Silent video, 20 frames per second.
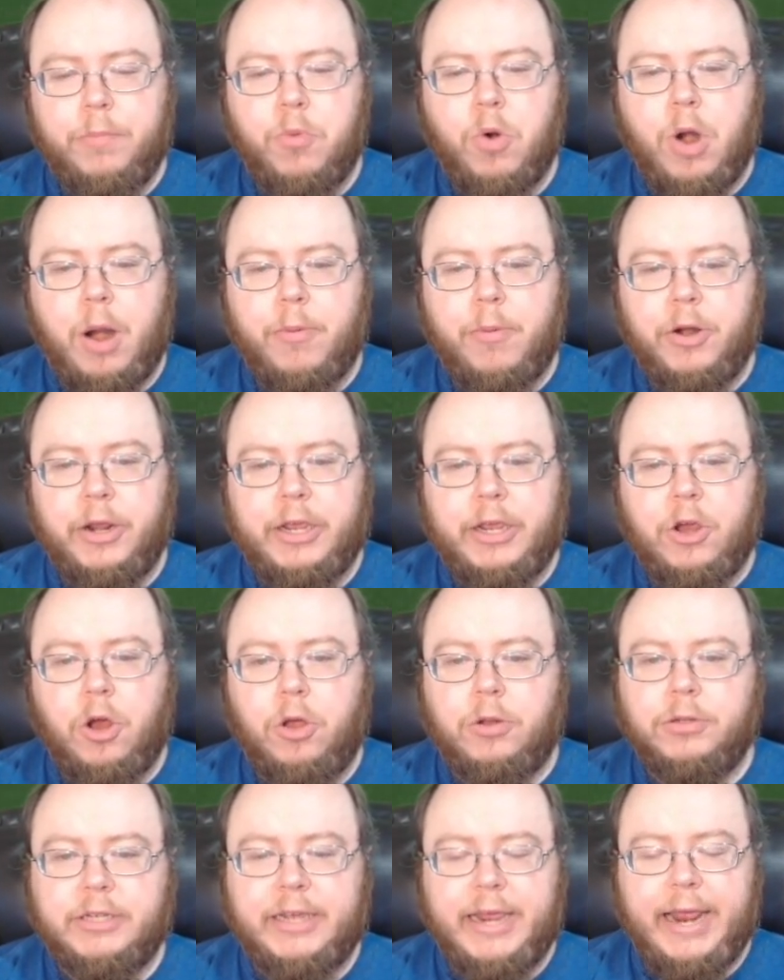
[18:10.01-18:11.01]
property
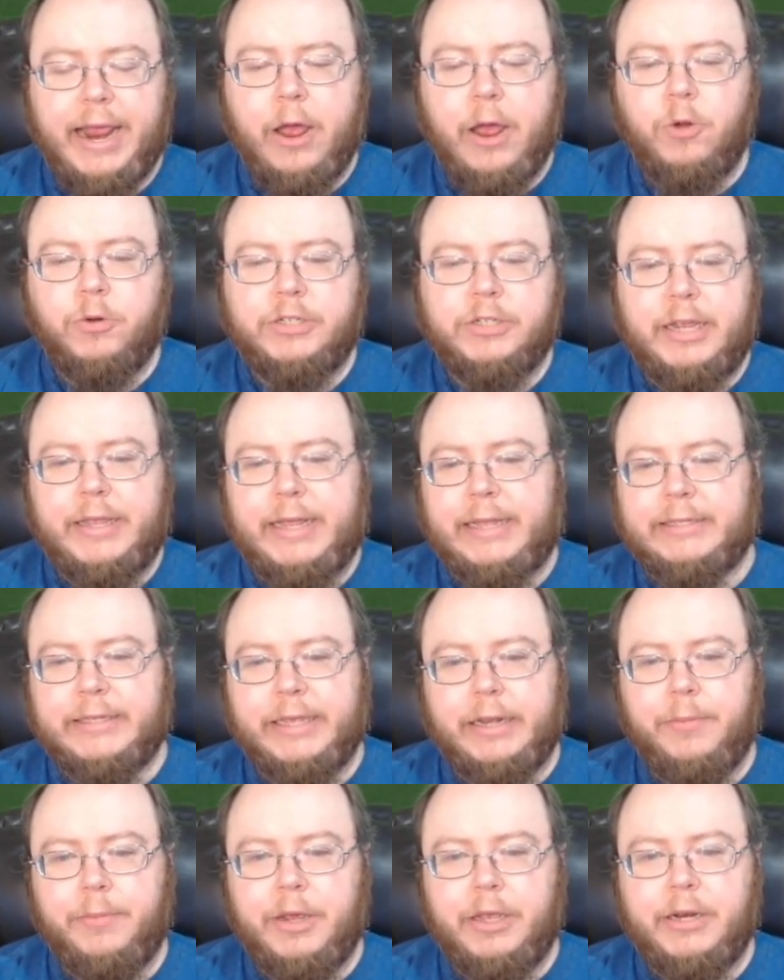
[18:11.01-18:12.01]
called count, and that's
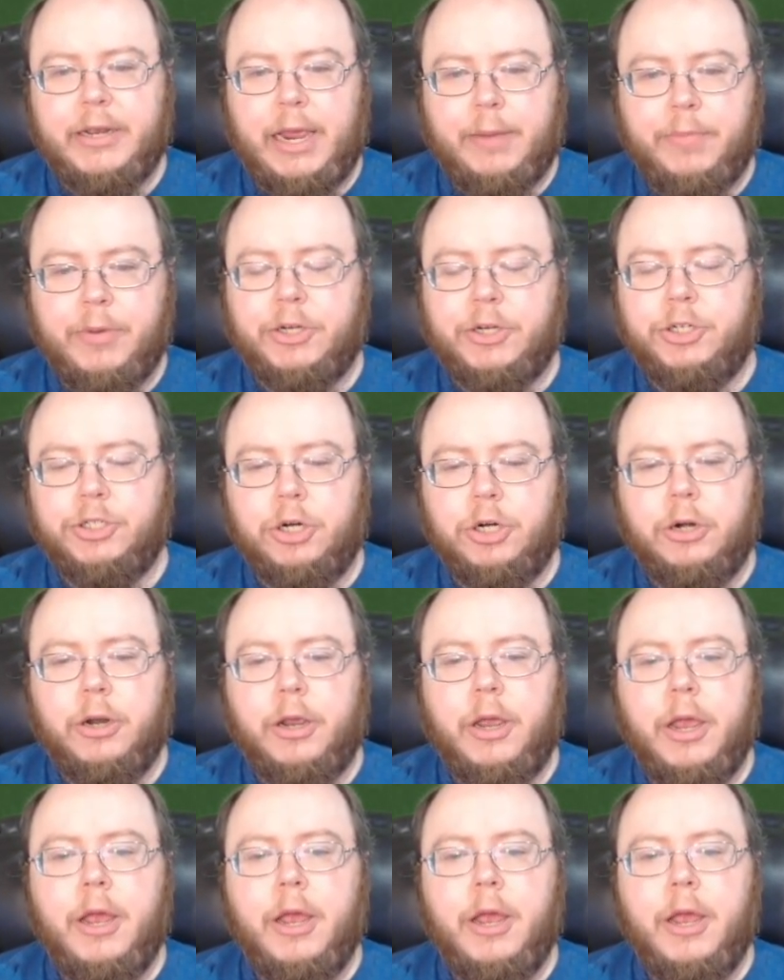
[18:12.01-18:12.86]
going to be a type integer.